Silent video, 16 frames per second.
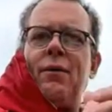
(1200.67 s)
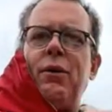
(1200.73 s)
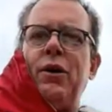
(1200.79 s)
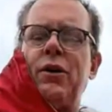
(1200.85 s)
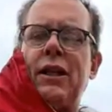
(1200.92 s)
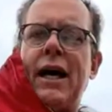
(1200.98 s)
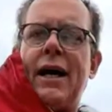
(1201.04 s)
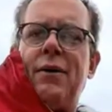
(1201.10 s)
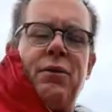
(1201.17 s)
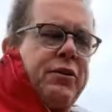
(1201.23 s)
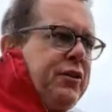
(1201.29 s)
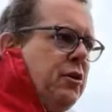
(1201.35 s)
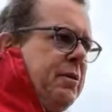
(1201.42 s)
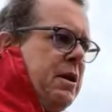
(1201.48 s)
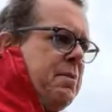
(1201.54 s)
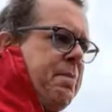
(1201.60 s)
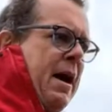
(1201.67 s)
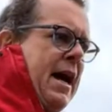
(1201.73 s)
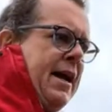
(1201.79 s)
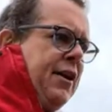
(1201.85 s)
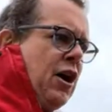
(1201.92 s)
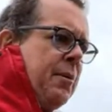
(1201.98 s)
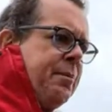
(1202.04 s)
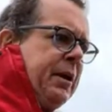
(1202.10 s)
we'll do a bit of
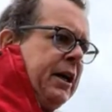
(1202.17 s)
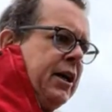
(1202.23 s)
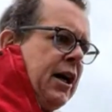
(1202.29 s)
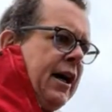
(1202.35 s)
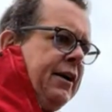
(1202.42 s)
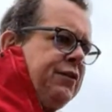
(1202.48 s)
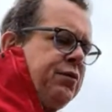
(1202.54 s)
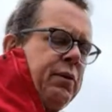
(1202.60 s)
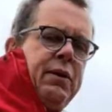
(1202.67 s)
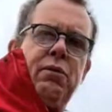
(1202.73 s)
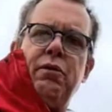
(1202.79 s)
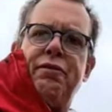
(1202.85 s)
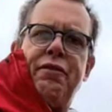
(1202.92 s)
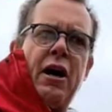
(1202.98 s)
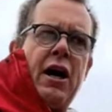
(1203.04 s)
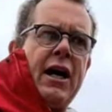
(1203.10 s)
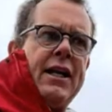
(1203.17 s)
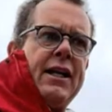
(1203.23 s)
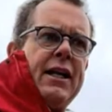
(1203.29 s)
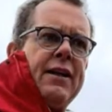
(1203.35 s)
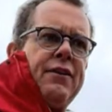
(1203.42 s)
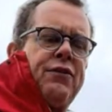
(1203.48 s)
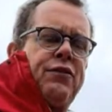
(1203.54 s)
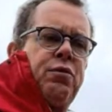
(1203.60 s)
band hopping, guys. We will find
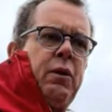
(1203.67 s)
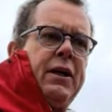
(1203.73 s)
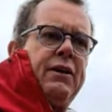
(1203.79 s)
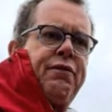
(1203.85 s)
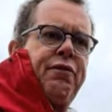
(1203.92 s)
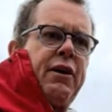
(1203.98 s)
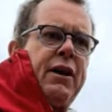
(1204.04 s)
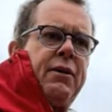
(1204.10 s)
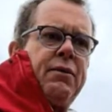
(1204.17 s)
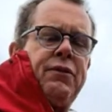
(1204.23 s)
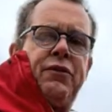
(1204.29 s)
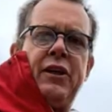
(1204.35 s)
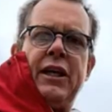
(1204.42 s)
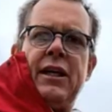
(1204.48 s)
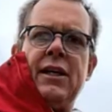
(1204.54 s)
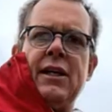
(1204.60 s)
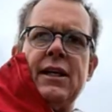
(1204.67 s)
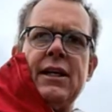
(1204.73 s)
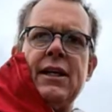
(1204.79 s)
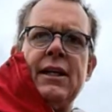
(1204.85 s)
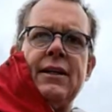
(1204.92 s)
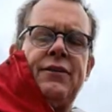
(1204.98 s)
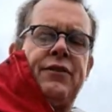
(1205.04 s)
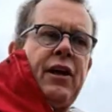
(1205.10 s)
the sweet frequency.
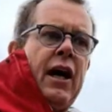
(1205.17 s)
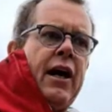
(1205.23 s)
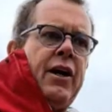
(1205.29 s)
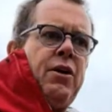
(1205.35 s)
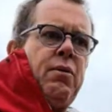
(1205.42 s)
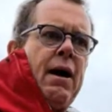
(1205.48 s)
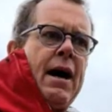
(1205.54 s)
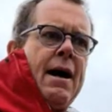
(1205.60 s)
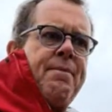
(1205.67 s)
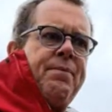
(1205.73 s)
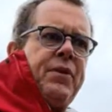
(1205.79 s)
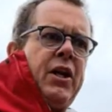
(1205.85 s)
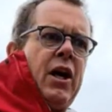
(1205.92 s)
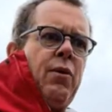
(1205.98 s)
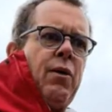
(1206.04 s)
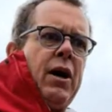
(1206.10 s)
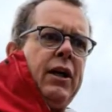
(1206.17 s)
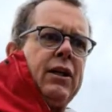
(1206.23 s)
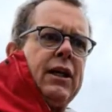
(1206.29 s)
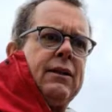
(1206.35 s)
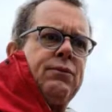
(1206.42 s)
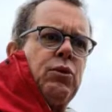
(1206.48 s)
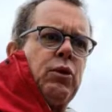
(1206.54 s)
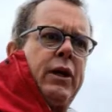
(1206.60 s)
So you know what?
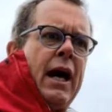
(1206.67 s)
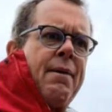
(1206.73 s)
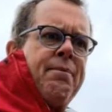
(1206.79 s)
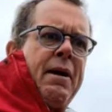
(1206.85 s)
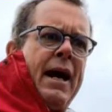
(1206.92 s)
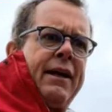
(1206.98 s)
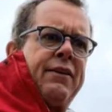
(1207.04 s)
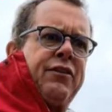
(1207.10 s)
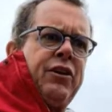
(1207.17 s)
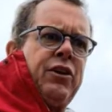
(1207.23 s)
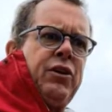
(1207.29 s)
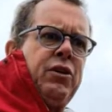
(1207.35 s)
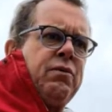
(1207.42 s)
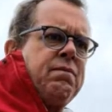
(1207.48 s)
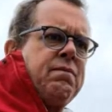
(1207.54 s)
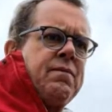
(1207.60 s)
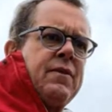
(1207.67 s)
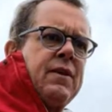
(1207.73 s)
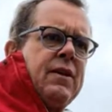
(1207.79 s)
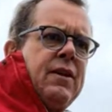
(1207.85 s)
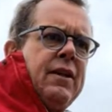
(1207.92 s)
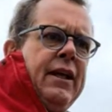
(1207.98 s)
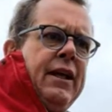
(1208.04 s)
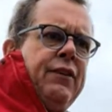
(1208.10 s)
We'll come back to
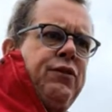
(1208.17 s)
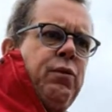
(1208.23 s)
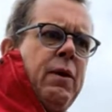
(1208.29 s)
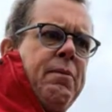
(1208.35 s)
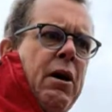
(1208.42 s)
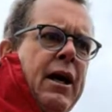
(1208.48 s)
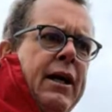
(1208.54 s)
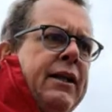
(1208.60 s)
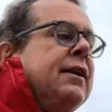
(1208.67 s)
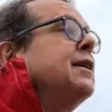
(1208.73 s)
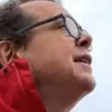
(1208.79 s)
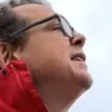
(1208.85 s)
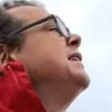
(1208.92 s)
this. We might.